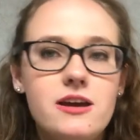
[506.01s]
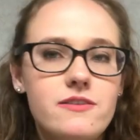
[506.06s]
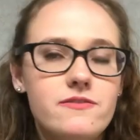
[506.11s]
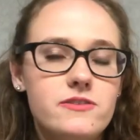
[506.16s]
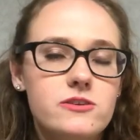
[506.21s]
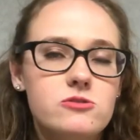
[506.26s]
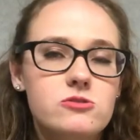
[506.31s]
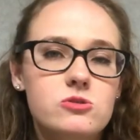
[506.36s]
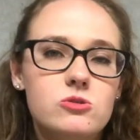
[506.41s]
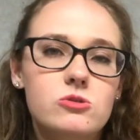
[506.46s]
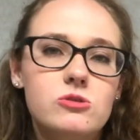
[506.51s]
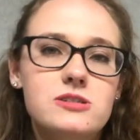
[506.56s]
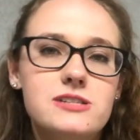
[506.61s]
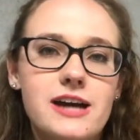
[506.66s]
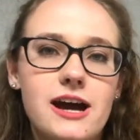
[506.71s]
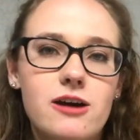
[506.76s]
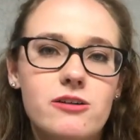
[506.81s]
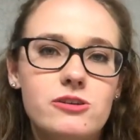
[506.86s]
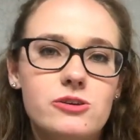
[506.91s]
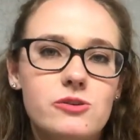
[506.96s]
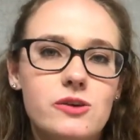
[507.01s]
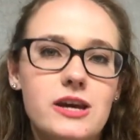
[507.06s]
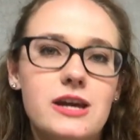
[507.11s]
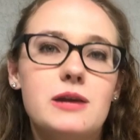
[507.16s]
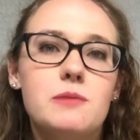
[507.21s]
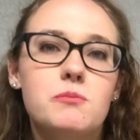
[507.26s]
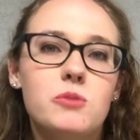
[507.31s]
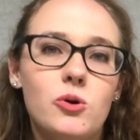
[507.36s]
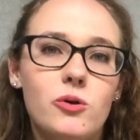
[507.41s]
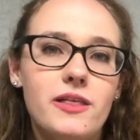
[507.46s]
if you scroll down you can
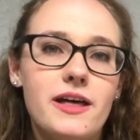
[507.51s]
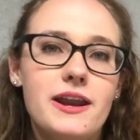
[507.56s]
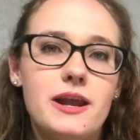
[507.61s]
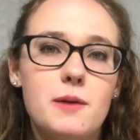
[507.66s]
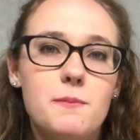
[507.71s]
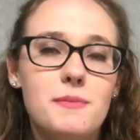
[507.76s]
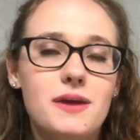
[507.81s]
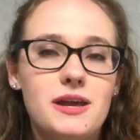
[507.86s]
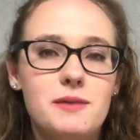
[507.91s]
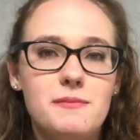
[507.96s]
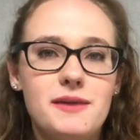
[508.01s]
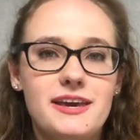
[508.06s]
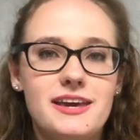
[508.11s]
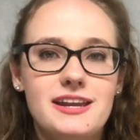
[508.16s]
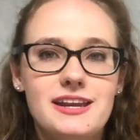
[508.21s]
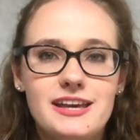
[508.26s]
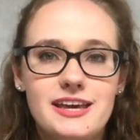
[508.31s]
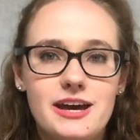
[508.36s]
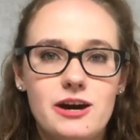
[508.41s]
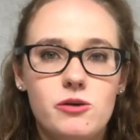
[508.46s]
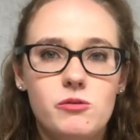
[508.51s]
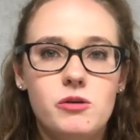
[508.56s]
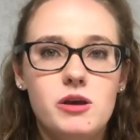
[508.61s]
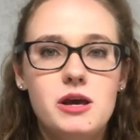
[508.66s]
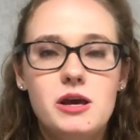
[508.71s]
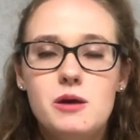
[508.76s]
pull that up and make an account.